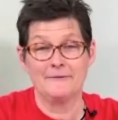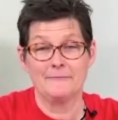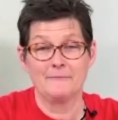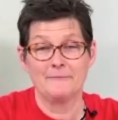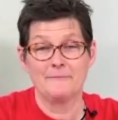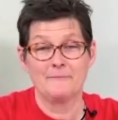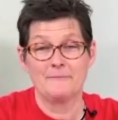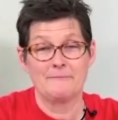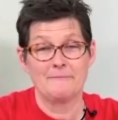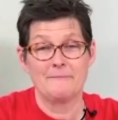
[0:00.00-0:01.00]

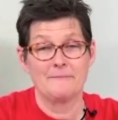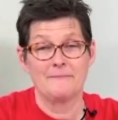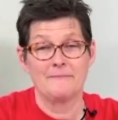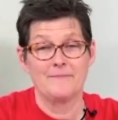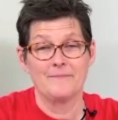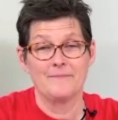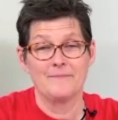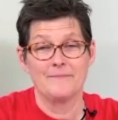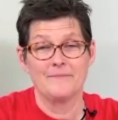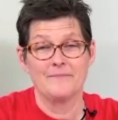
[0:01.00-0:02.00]

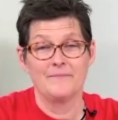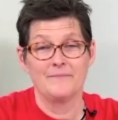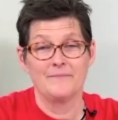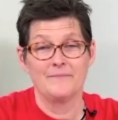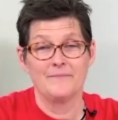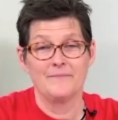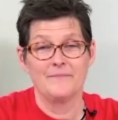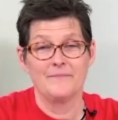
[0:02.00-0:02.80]
(no one is talking)